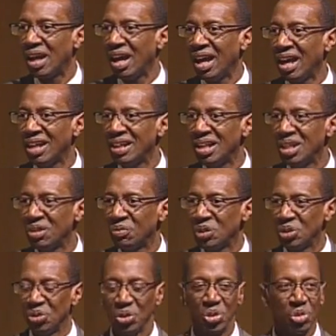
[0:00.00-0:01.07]
And, and if we
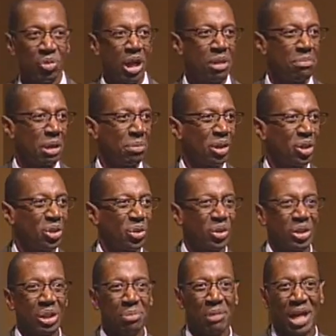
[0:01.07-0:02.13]
do this right, maybe you'll learn a
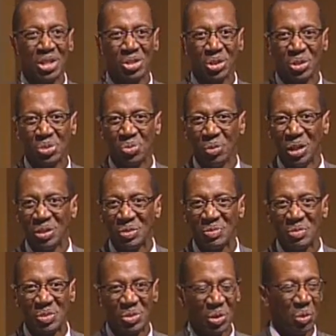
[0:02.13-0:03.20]
little magic as well.
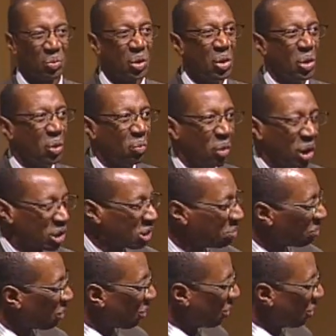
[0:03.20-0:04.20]
So welcome.